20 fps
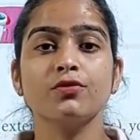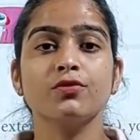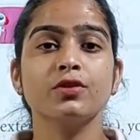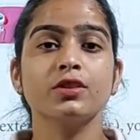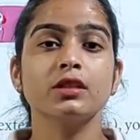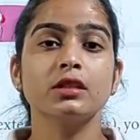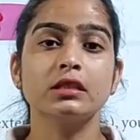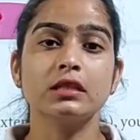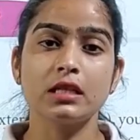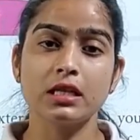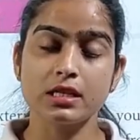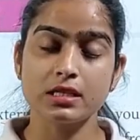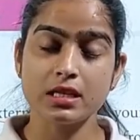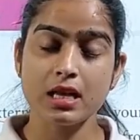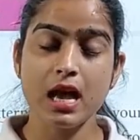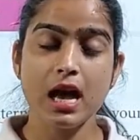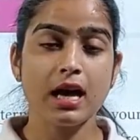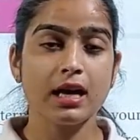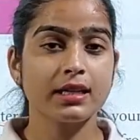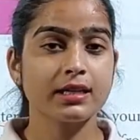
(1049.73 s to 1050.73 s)
things,
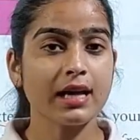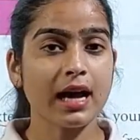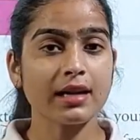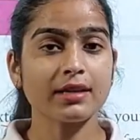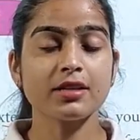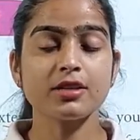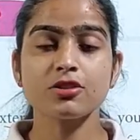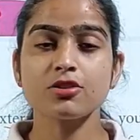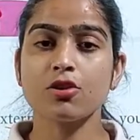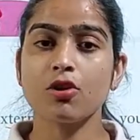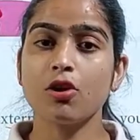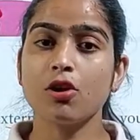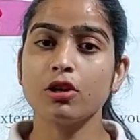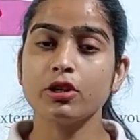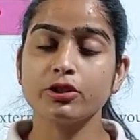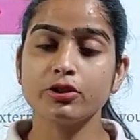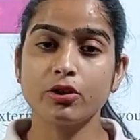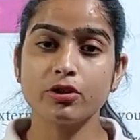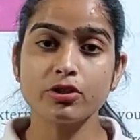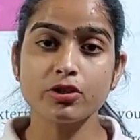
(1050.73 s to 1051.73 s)
that it's called your
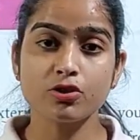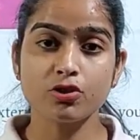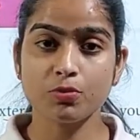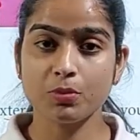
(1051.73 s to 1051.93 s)
stimuli.